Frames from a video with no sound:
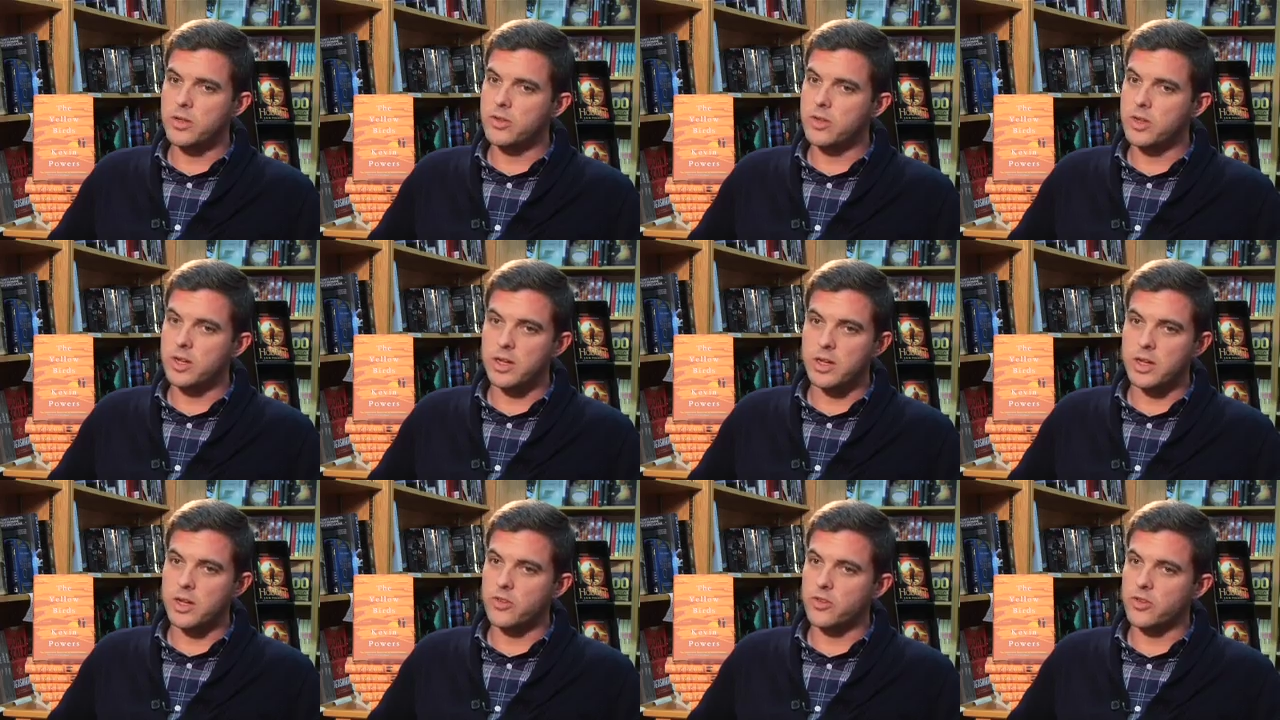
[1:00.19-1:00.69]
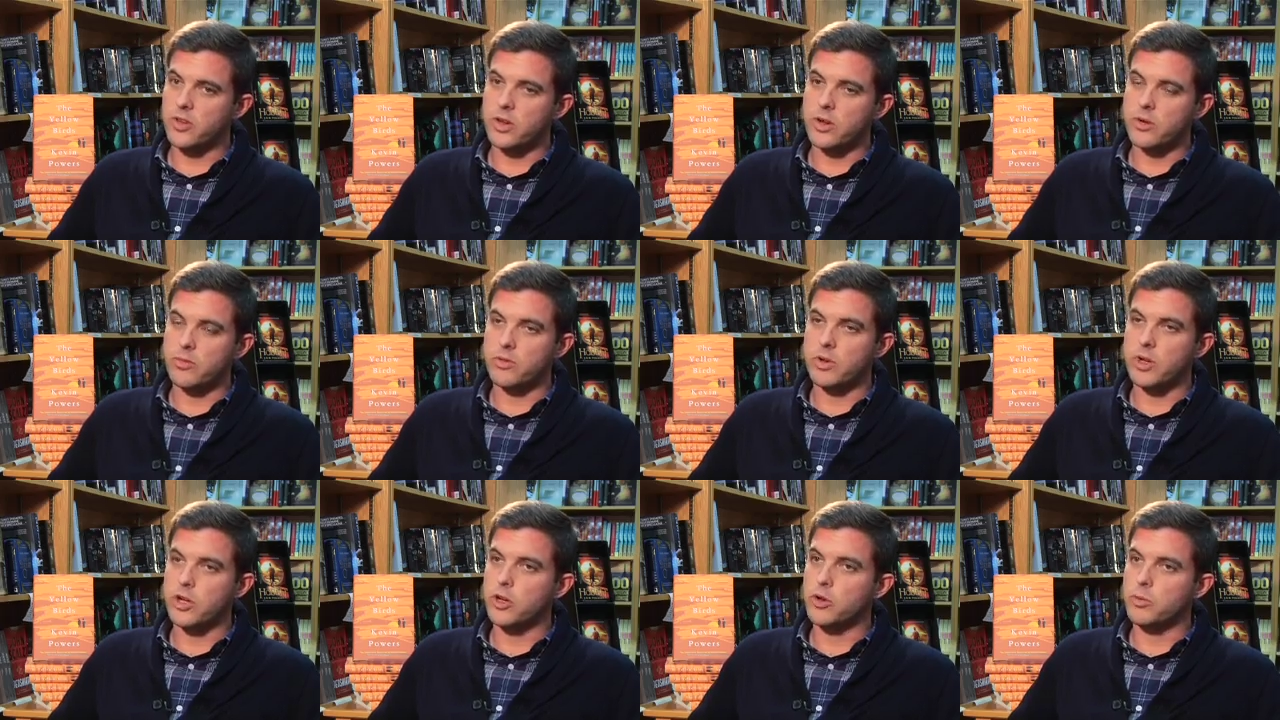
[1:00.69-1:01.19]
did it as a
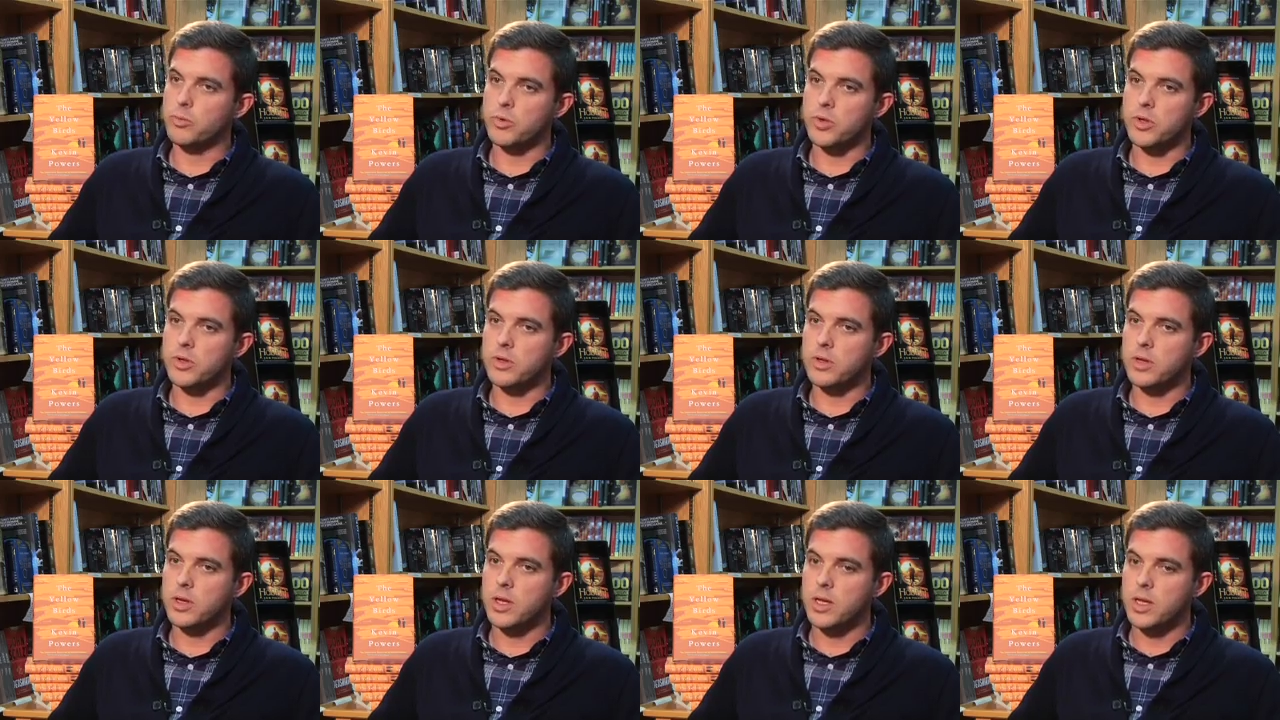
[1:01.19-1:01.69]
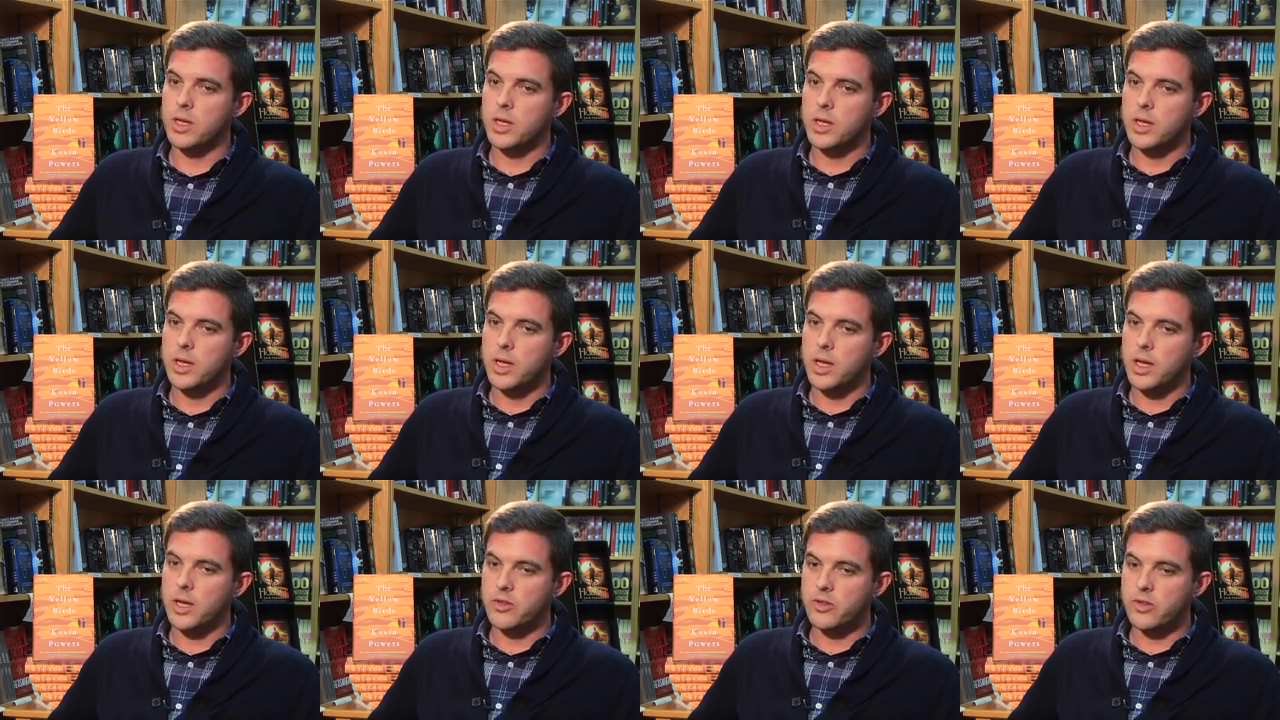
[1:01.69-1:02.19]
career, but
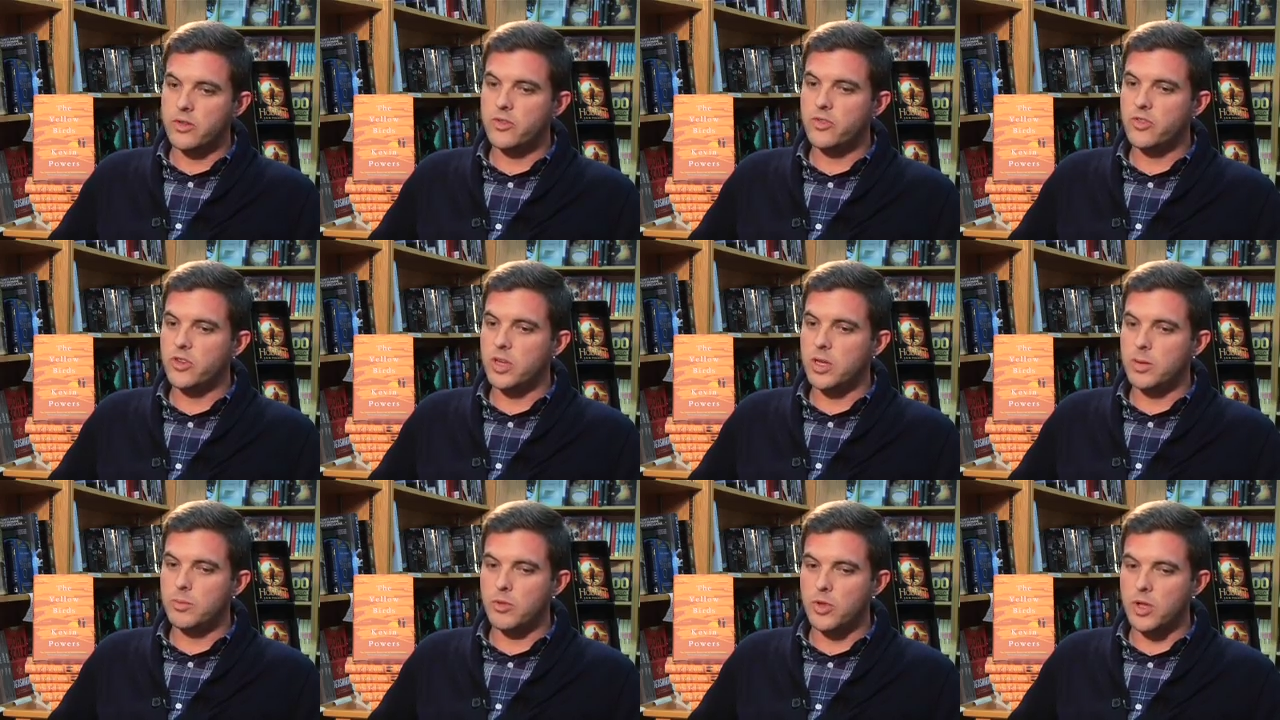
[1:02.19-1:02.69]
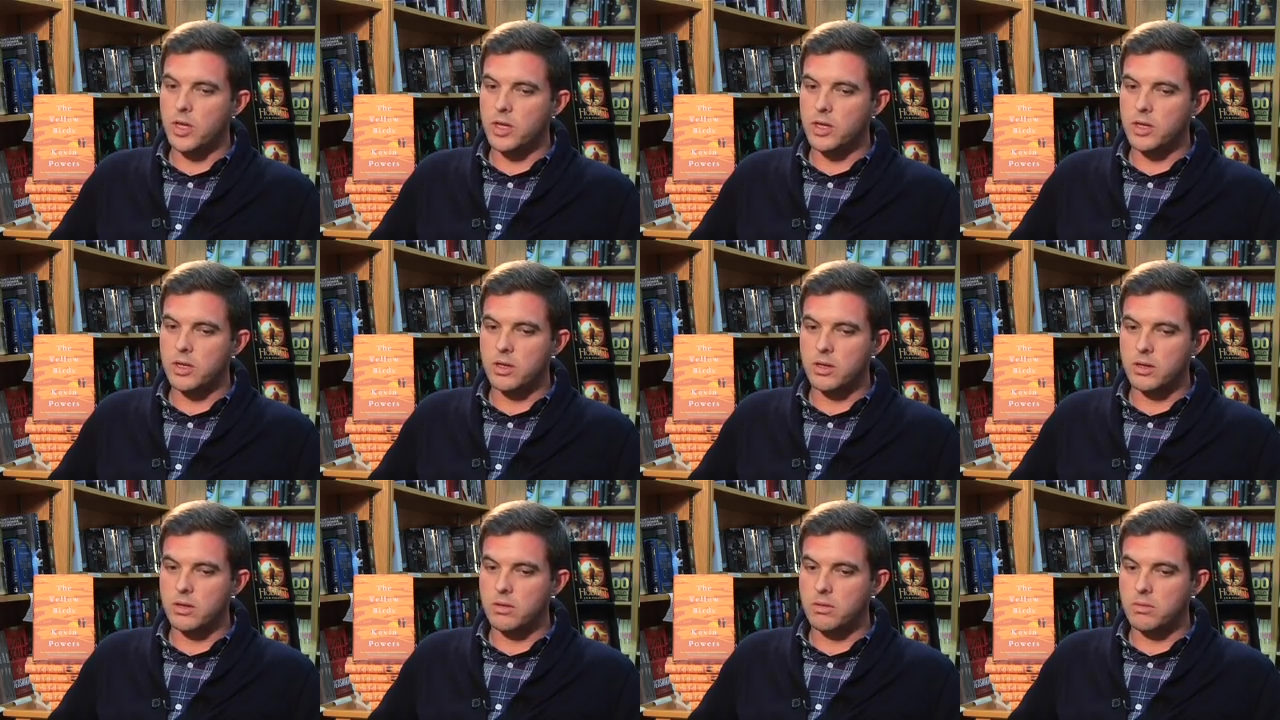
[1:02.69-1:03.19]
it did seem
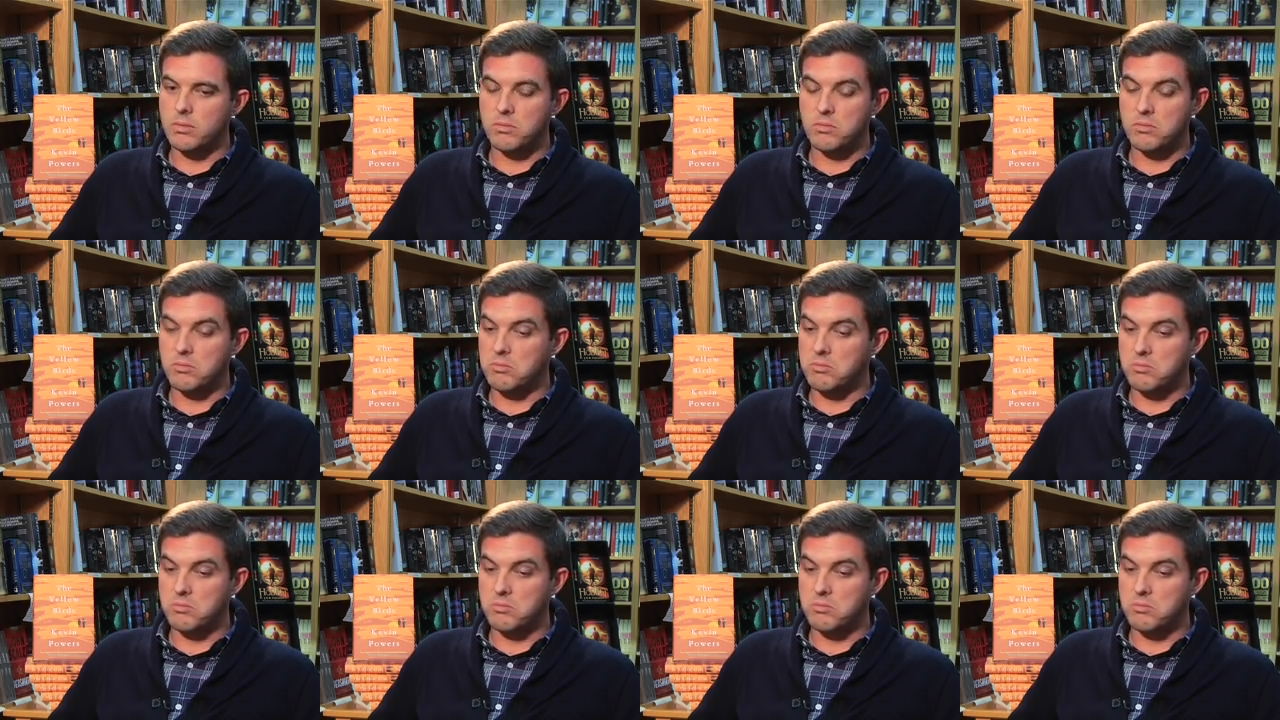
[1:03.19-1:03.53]
like a